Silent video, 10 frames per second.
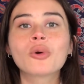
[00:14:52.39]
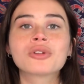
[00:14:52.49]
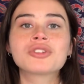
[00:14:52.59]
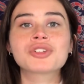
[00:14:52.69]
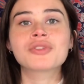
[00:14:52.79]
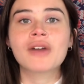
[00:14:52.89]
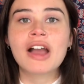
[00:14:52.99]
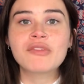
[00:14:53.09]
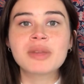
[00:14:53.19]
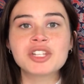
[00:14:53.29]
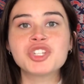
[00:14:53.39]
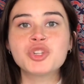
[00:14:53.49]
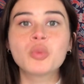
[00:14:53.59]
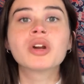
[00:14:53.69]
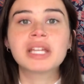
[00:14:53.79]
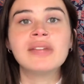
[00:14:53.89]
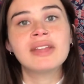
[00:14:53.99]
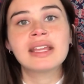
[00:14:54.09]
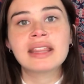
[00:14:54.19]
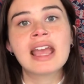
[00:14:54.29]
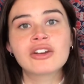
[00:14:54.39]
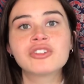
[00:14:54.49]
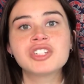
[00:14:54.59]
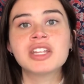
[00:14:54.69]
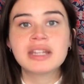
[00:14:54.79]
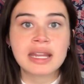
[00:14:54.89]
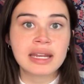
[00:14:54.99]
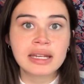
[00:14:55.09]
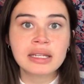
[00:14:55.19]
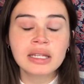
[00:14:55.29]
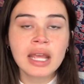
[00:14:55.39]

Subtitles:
order to survive because you weren't giving it the energy it needed.